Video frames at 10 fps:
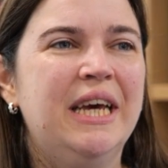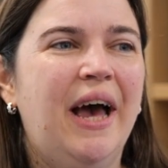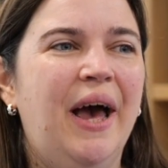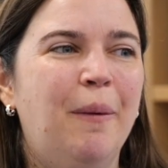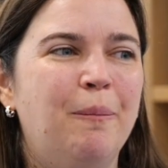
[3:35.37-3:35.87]

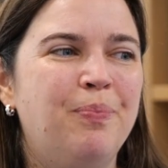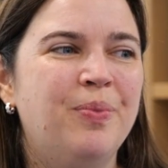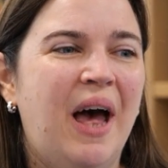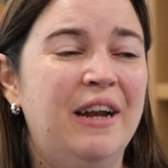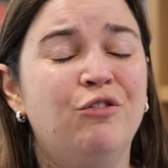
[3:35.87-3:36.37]
And
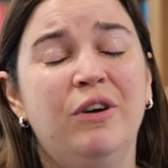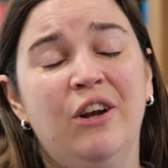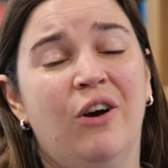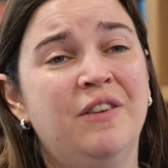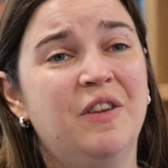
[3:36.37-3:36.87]
it's really
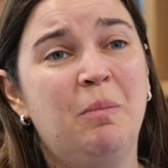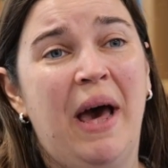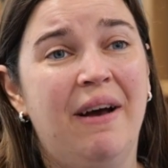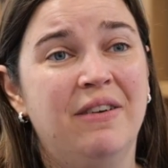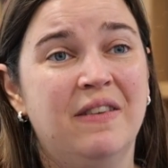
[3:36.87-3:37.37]
nice for the
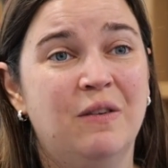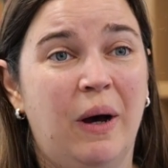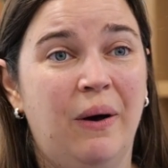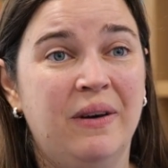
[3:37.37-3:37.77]
parents as well,